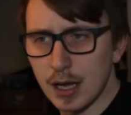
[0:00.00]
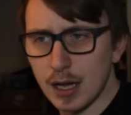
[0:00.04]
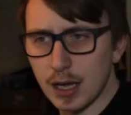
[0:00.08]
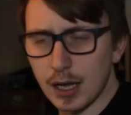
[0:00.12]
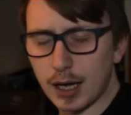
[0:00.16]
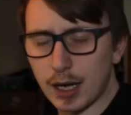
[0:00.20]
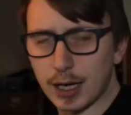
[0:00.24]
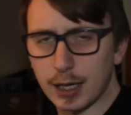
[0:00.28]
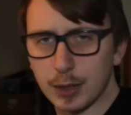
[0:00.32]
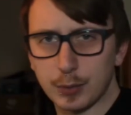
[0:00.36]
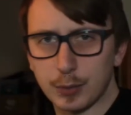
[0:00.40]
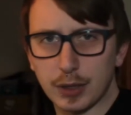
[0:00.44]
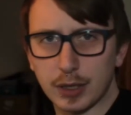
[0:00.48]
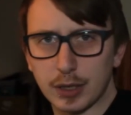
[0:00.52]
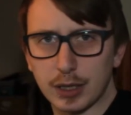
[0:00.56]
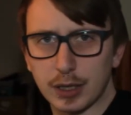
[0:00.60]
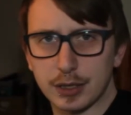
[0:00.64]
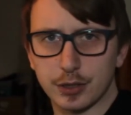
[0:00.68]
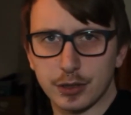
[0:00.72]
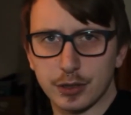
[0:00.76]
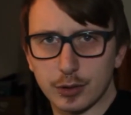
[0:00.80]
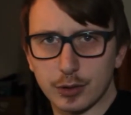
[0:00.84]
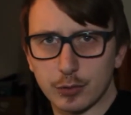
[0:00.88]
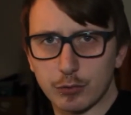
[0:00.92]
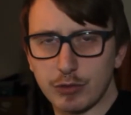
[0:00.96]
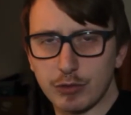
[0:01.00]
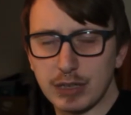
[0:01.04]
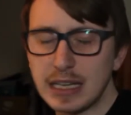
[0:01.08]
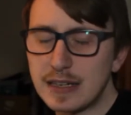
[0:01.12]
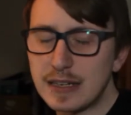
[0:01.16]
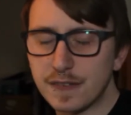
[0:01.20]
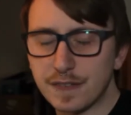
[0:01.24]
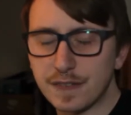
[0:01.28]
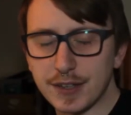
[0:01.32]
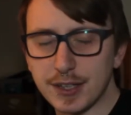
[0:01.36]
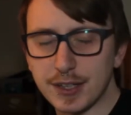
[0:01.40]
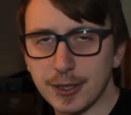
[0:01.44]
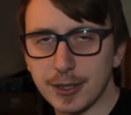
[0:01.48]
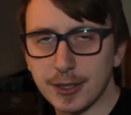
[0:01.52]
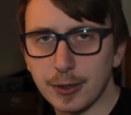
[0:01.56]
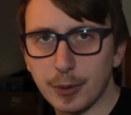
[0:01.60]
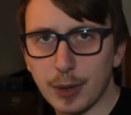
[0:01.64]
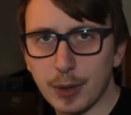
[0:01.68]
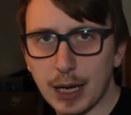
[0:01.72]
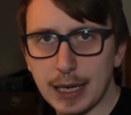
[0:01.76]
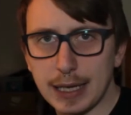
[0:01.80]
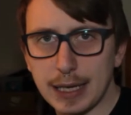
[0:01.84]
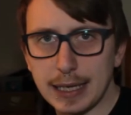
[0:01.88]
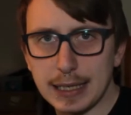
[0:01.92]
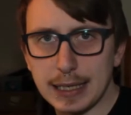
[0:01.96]
I would like to read for you
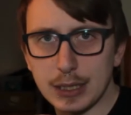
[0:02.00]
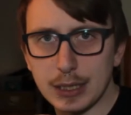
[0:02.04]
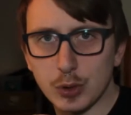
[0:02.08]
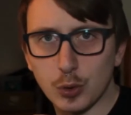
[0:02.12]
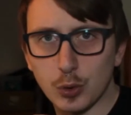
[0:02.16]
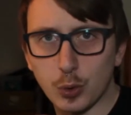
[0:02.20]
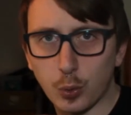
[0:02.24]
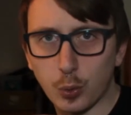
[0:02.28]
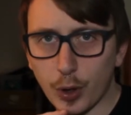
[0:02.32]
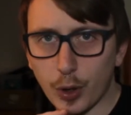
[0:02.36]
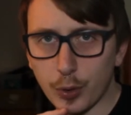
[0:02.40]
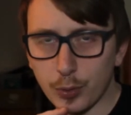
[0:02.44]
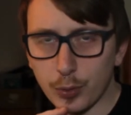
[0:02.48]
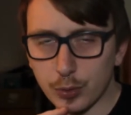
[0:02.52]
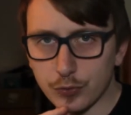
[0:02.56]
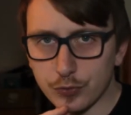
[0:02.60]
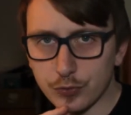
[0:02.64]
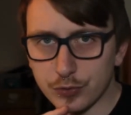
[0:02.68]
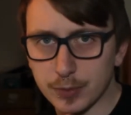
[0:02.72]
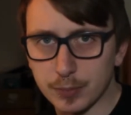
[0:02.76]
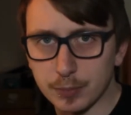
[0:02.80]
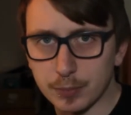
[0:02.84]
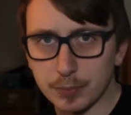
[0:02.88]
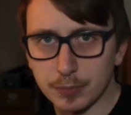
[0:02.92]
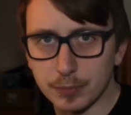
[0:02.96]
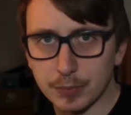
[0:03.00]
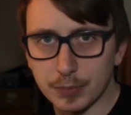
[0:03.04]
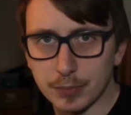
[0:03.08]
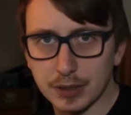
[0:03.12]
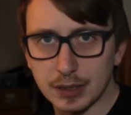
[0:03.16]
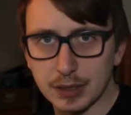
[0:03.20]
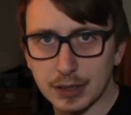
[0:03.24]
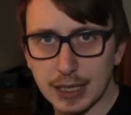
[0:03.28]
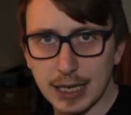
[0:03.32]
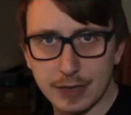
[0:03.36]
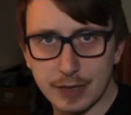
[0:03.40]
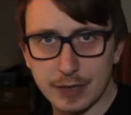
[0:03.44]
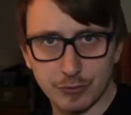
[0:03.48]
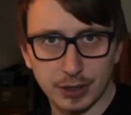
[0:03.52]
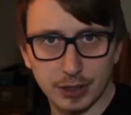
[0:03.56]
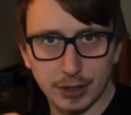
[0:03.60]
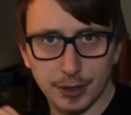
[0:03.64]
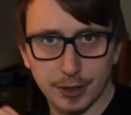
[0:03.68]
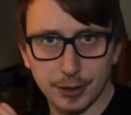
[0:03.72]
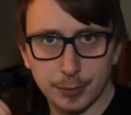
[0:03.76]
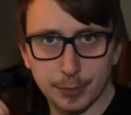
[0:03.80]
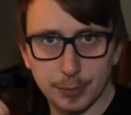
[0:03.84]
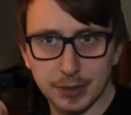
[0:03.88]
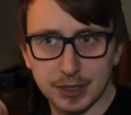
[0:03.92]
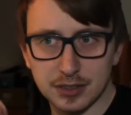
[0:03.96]
a quote from Catherine
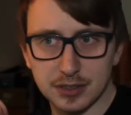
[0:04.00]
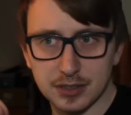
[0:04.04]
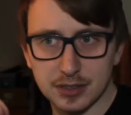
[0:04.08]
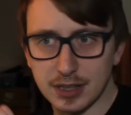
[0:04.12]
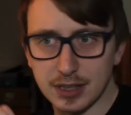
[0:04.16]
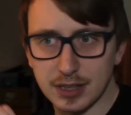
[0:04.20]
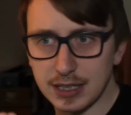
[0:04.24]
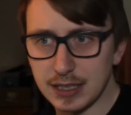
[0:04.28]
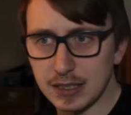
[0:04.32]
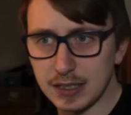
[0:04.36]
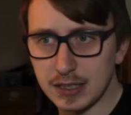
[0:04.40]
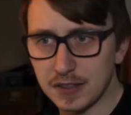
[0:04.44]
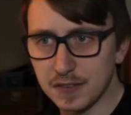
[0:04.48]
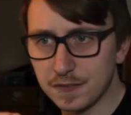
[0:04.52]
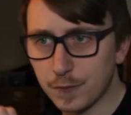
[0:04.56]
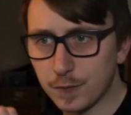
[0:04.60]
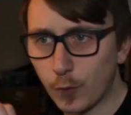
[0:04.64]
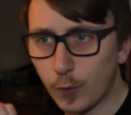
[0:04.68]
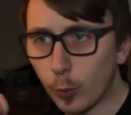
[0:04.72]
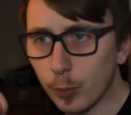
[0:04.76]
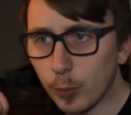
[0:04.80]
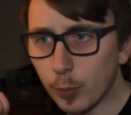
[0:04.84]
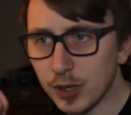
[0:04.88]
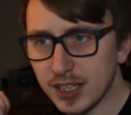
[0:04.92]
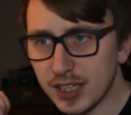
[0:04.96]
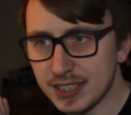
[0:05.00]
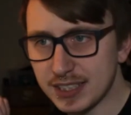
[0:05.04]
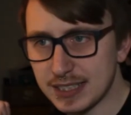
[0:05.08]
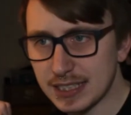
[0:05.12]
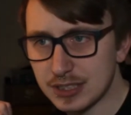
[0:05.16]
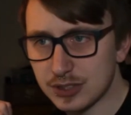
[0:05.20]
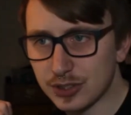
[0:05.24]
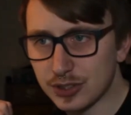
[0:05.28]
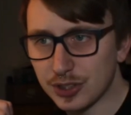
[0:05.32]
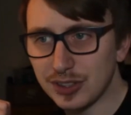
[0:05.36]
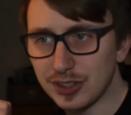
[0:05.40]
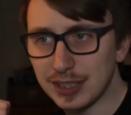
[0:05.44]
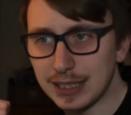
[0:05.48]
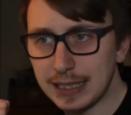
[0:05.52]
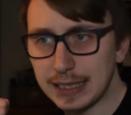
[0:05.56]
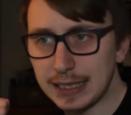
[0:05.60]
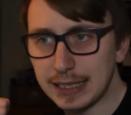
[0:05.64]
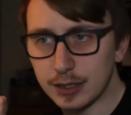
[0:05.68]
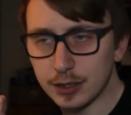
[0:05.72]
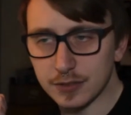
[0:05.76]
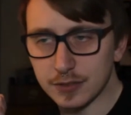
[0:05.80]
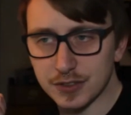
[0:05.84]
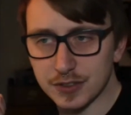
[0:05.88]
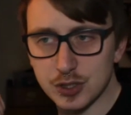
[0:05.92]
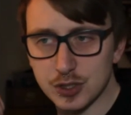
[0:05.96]
Comans, the former Assistant Dean
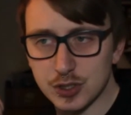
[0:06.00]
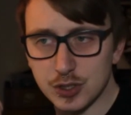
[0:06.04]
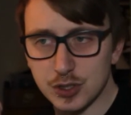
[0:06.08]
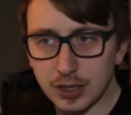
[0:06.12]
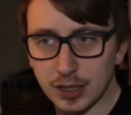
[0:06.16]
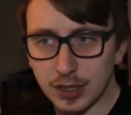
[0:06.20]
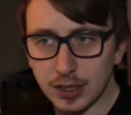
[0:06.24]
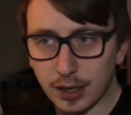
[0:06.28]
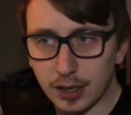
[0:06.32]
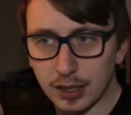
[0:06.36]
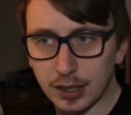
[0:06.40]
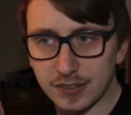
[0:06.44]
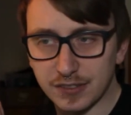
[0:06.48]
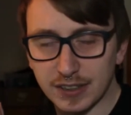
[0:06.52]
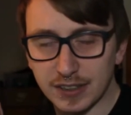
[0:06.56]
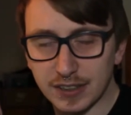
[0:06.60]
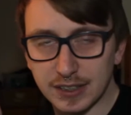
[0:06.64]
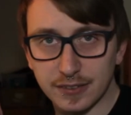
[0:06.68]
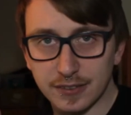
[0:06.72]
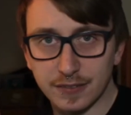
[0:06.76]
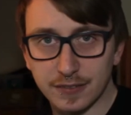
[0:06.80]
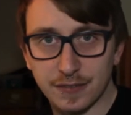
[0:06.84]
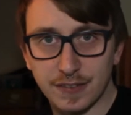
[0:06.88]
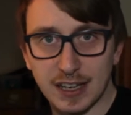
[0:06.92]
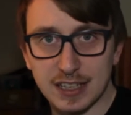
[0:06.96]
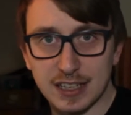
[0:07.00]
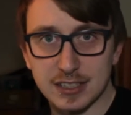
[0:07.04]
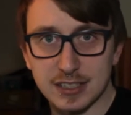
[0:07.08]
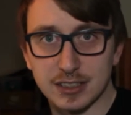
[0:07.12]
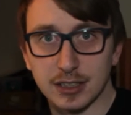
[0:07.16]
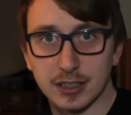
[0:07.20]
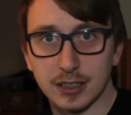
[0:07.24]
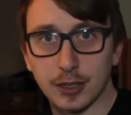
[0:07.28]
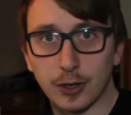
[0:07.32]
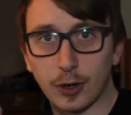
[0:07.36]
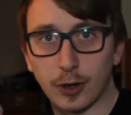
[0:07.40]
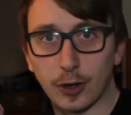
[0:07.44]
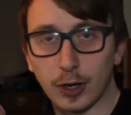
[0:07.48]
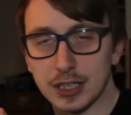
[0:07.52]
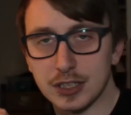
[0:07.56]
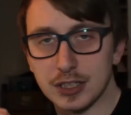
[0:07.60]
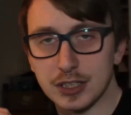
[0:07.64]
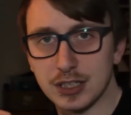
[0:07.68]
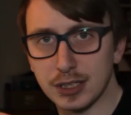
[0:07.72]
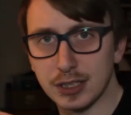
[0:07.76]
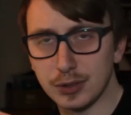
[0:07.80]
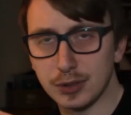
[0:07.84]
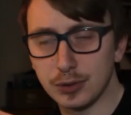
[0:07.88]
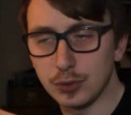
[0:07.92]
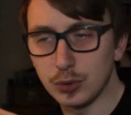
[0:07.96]
of Student Life at Vassar College in
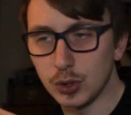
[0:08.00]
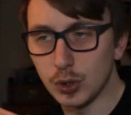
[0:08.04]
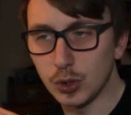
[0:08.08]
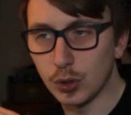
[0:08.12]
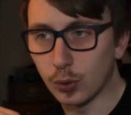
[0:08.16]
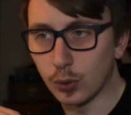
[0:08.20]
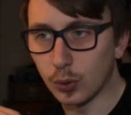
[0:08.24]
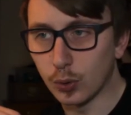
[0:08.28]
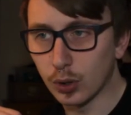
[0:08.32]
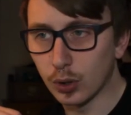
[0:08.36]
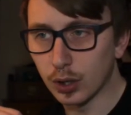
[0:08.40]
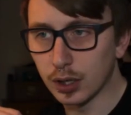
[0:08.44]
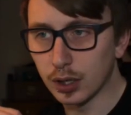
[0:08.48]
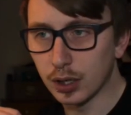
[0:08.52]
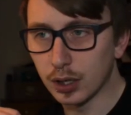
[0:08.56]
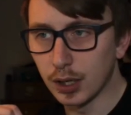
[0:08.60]
New York,